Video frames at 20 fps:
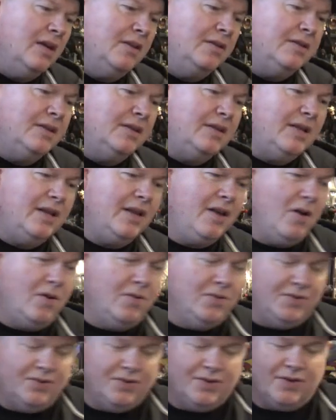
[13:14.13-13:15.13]
Diddy
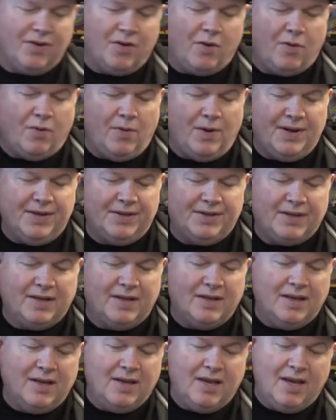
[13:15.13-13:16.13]
Kong's Quest.
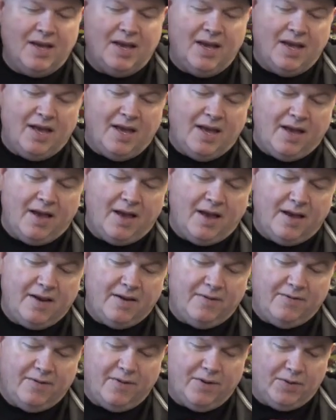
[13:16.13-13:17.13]

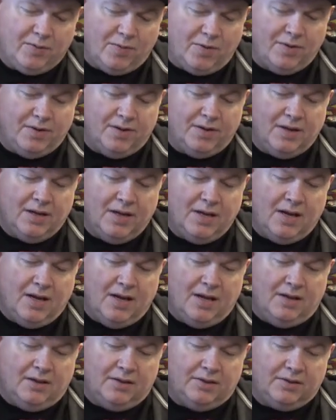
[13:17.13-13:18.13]
And the third one,
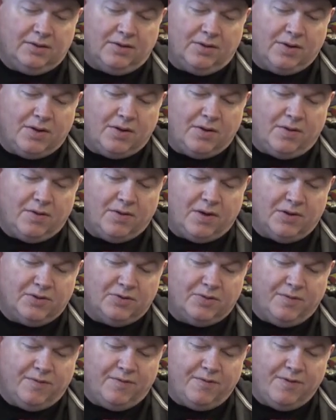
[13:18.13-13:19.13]
Donkey Kong
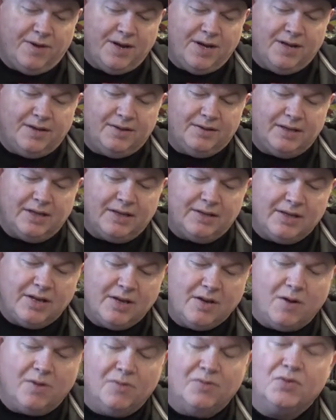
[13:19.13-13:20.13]
Country 3, Dixie
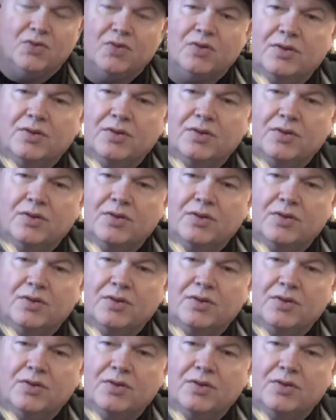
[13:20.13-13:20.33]
Kong's